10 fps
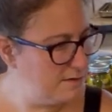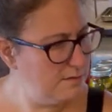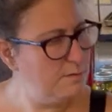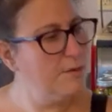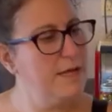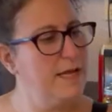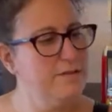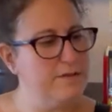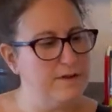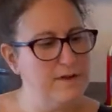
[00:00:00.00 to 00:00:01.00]
Oh, we're
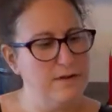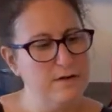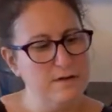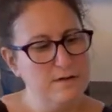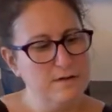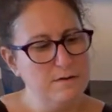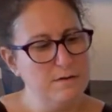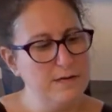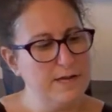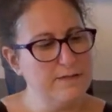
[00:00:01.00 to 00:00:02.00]
getting there.
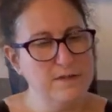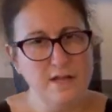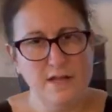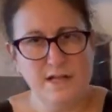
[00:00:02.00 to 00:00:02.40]
We're getting...